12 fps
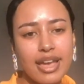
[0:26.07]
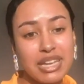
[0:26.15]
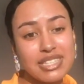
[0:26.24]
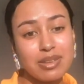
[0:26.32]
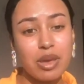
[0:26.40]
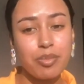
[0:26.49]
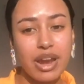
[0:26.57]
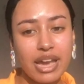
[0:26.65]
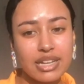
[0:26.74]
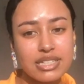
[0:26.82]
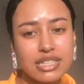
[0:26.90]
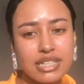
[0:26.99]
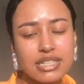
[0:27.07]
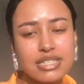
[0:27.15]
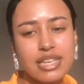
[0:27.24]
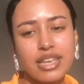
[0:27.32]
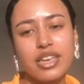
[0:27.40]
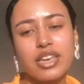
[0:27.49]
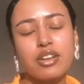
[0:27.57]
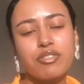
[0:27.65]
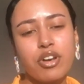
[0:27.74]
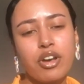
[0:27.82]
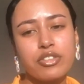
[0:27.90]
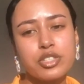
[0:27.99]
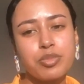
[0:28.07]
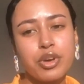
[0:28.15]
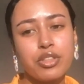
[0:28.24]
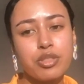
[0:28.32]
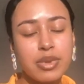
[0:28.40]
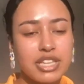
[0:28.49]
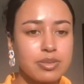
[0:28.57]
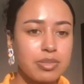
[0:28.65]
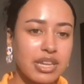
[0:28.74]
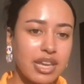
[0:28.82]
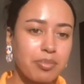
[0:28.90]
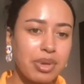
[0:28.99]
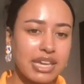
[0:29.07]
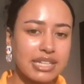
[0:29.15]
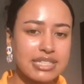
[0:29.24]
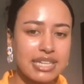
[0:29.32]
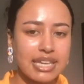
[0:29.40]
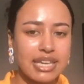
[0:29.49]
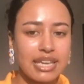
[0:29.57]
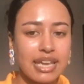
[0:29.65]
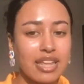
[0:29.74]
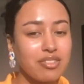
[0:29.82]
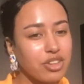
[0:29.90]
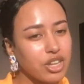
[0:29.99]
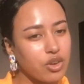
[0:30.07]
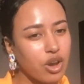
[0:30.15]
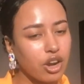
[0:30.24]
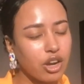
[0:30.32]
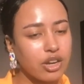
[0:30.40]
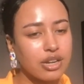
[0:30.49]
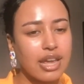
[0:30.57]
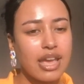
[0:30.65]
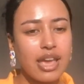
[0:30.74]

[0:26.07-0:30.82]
I'd say my practice involves both mixed media painting and video art,